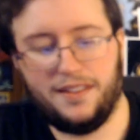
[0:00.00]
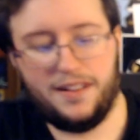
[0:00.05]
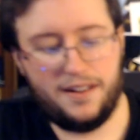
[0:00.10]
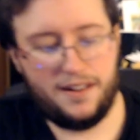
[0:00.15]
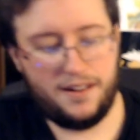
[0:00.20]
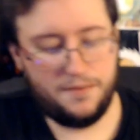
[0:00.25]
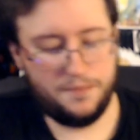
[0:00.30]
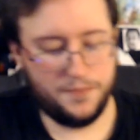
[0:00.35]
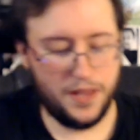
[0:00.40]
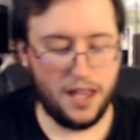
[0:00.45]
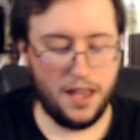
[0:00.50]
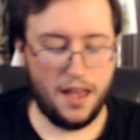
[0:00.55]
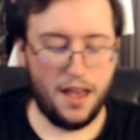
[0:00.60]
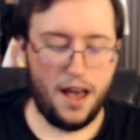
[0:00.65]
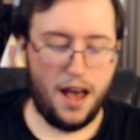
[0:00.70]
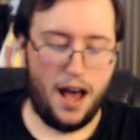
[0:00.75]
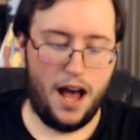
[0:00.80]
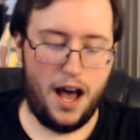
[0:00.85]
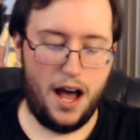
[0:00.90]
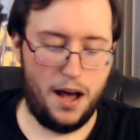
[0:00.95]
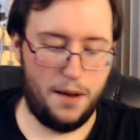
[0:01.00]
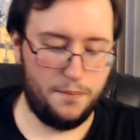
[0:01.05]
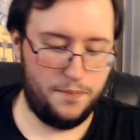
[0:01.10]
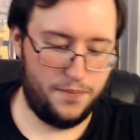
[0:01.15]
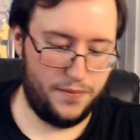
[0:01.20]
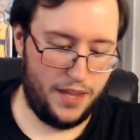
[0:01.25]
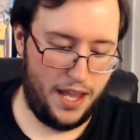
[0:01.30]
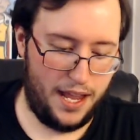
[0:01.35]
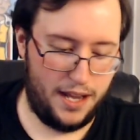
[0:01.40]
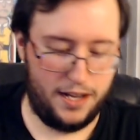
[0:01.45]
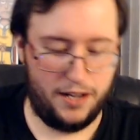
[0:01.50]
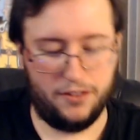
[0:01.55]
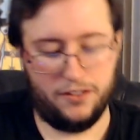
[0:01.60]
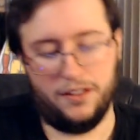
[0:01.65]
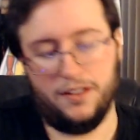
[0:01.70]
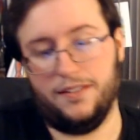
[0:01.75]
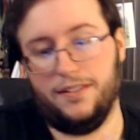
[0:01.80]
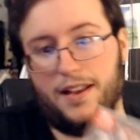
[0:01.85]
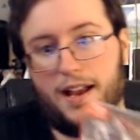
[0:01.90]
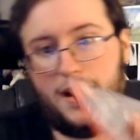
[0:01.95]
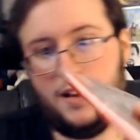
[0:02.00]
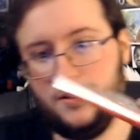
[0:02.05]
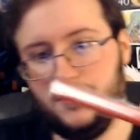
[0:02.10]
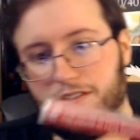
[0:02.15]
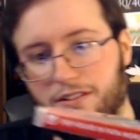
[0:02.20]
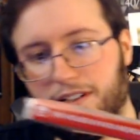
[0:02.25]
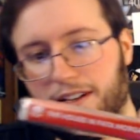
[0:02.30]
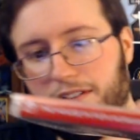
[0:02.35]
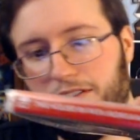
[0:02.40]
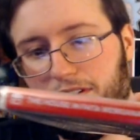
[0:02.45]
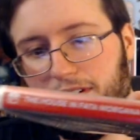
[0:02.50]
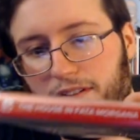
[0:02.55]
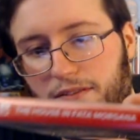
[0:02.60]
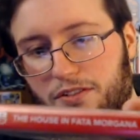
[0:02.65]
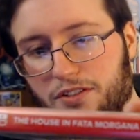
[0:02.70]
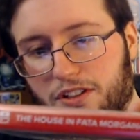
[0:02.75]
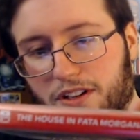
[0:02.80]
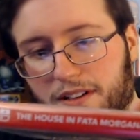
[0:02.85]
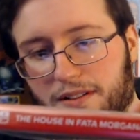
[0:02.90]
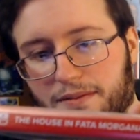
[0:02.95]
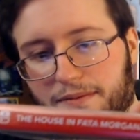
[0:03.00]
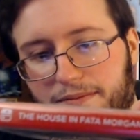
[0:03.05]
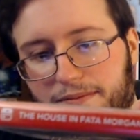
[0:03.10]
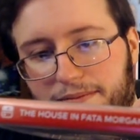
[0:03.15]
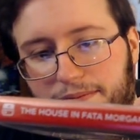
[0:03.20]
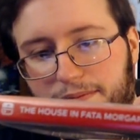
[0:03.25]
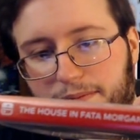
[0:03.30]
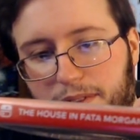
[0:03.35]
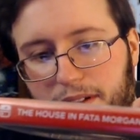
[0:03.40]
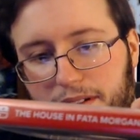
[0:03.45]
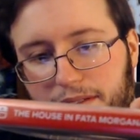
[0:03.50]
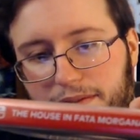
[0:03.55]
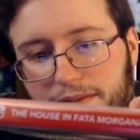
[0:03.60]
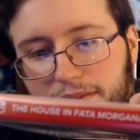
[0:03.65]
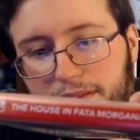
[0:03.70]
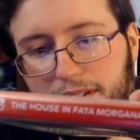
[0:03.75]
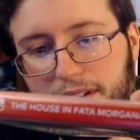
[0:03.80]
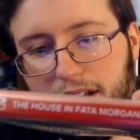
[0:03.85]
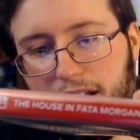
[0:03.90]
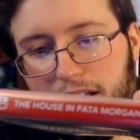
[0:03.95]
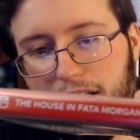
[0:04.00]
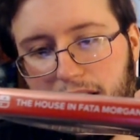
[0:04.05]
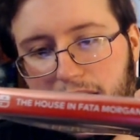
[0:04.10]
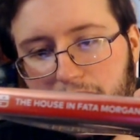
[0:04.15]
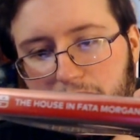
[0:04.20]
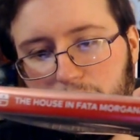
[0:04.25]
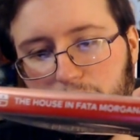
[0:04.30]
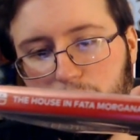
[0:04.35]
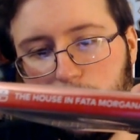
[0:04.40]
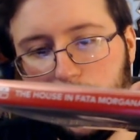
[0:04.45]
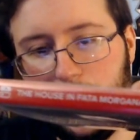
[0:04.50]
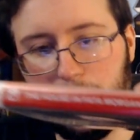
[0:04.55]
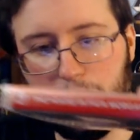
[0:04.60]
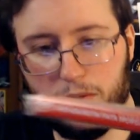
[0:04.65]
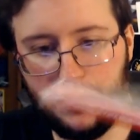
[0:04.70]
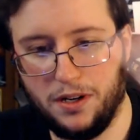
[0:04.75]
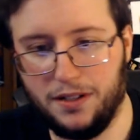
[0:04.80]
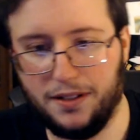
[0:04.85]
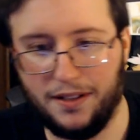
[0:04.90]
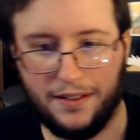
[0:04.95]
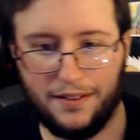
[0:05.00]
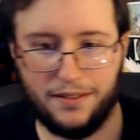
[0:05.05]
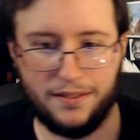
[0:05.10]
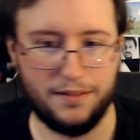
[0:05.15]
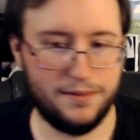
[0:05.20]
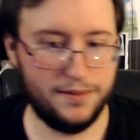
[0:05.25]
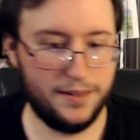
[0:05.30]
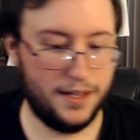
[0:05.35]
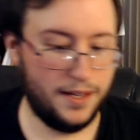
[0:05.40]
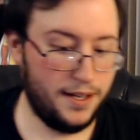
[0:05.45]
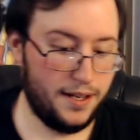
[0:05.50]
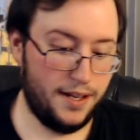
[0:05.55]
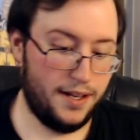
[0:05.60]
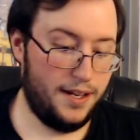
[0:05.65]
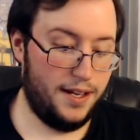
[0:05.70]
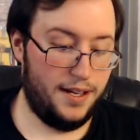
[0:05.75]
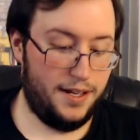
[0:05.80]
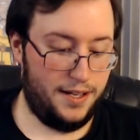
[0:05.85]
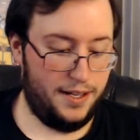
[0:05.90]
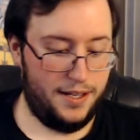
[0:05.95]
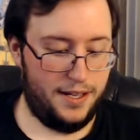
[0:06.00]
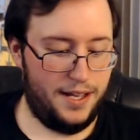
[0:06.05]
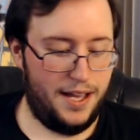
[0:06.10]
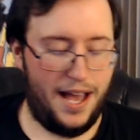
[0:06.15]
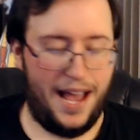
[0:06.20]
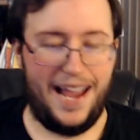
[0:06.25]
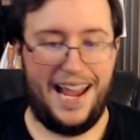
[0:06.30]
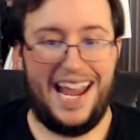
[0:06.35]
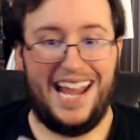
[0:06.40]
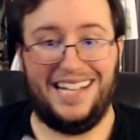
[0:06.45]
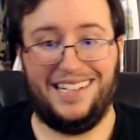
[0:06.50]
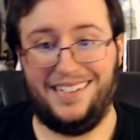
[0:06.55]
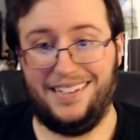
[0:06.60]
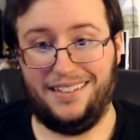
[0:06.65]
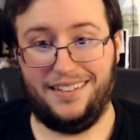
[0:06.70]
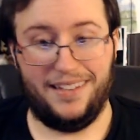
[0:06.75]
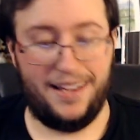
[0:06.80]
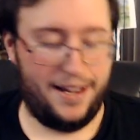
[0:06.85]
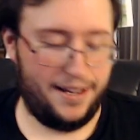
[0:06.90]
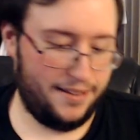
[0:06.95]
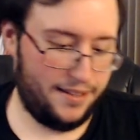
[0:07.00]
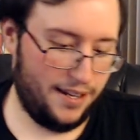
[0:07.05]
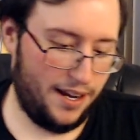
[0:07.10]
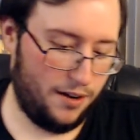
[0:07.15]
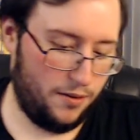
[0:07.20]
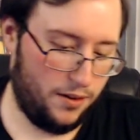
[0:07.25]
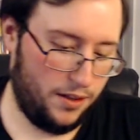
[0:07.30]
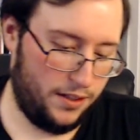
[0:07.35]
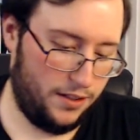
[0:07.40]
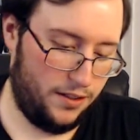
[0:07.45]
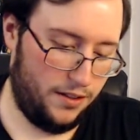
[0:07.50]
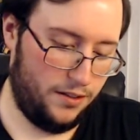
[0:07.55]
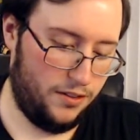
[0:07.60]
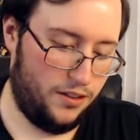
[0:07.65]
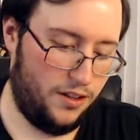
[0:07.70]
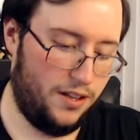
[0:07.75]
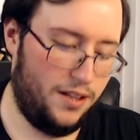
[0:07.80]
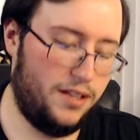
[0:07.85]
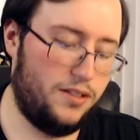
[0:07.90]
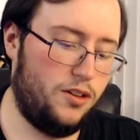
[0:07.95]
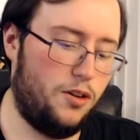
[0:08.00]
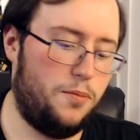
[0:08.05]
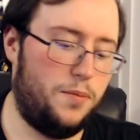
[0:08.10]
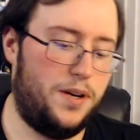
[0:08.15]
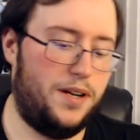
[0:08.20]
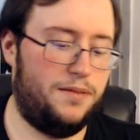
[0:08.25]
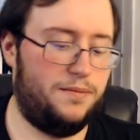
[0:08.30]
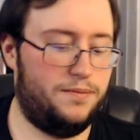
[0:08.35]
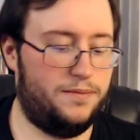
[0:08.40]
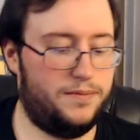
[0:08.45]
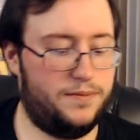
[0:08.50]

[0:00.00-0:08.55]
There you go. Um, and here's the side, just in case you give a shit. But yeah, I don't know why you would, because I hate these sides. I really do. So let's open it.